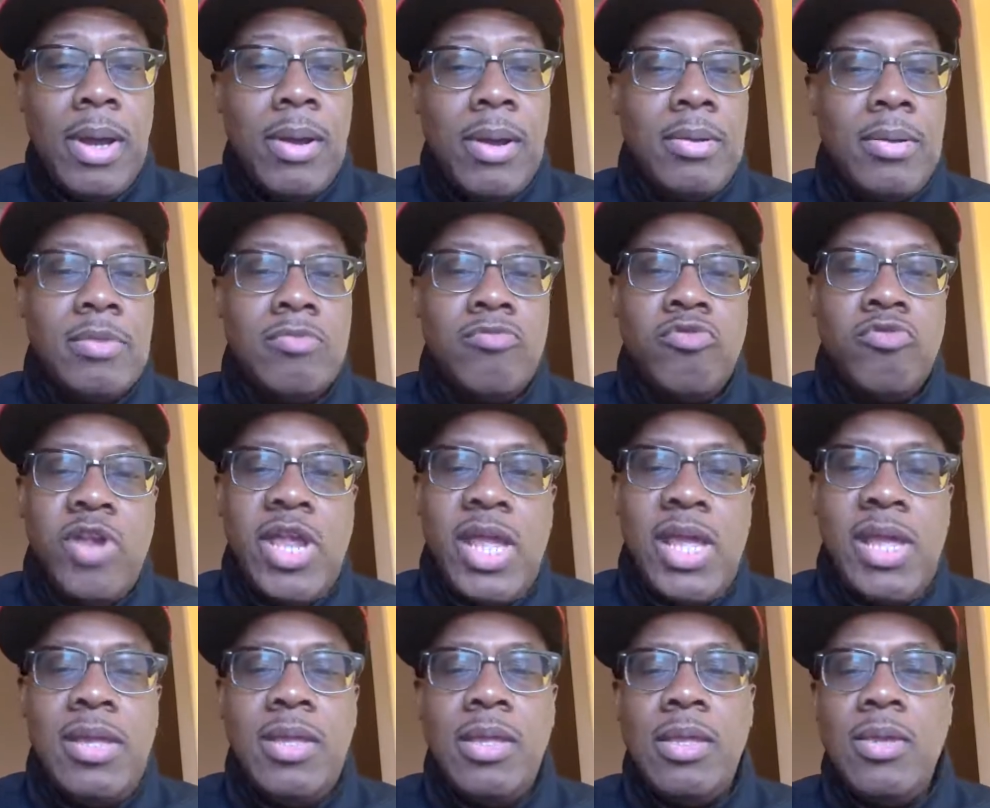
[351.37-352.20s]

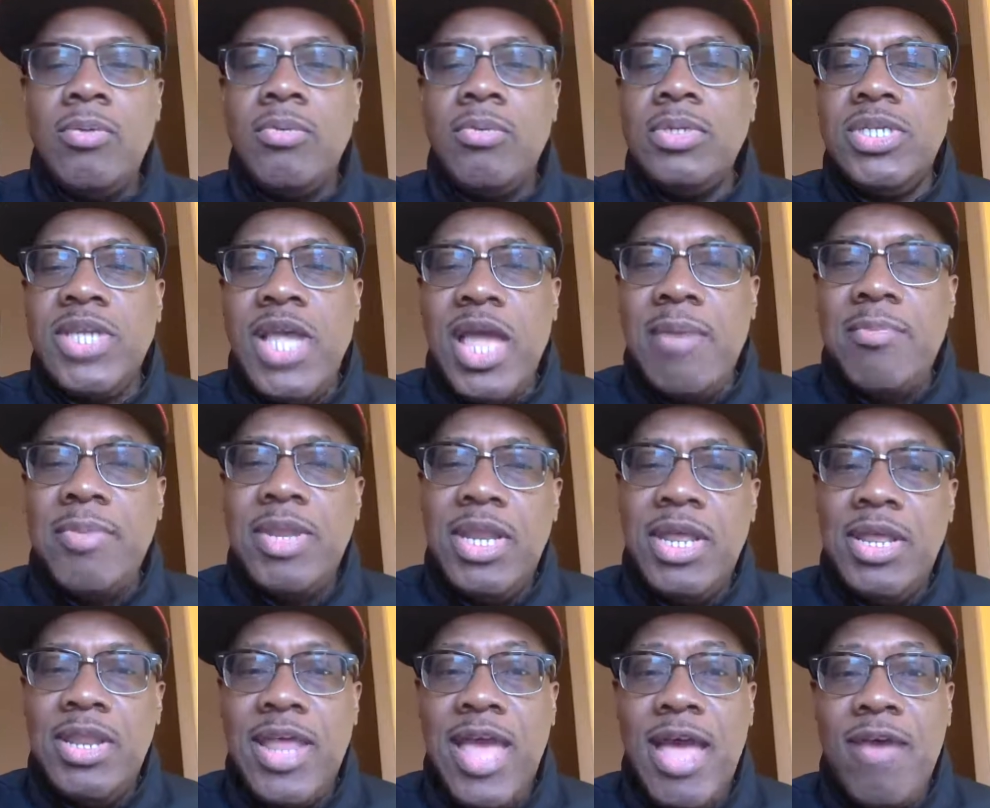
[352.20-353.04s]
Reed, you and Tammy
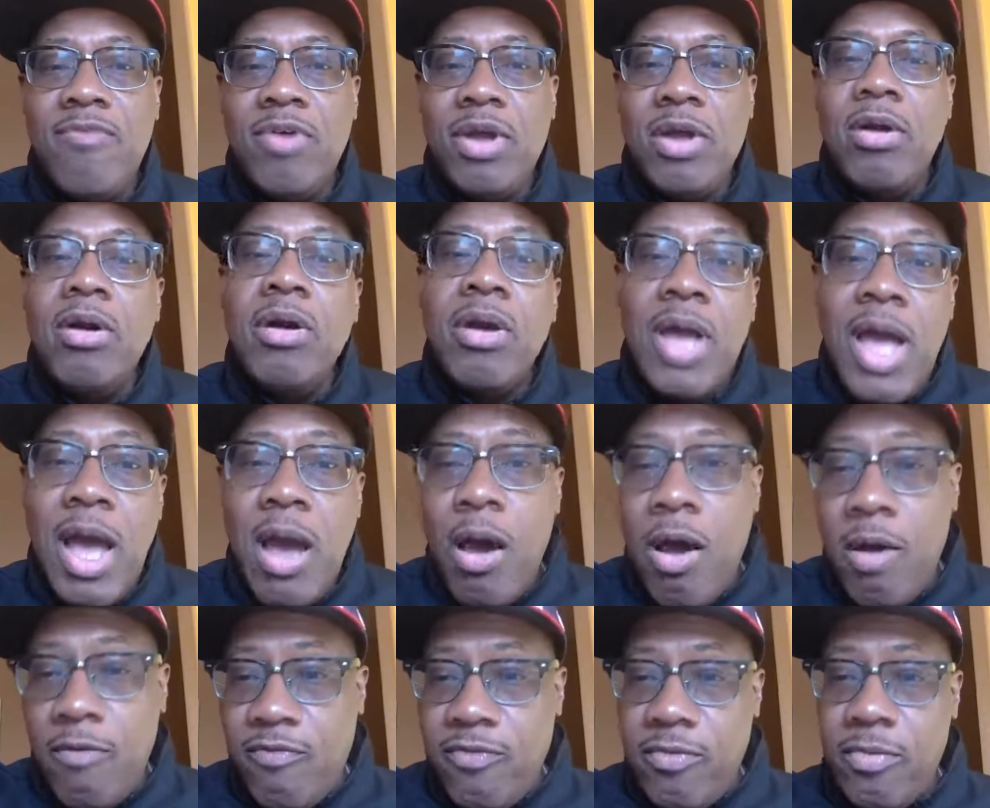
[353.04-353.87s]
need to have a
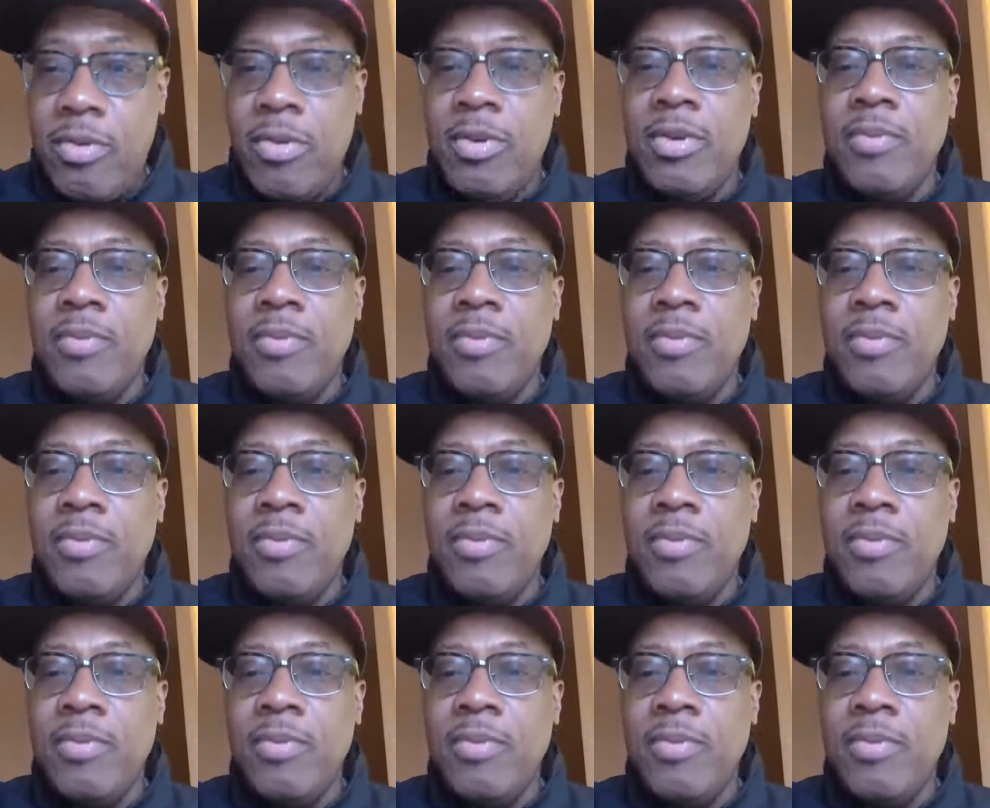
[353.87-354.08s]
cook-off.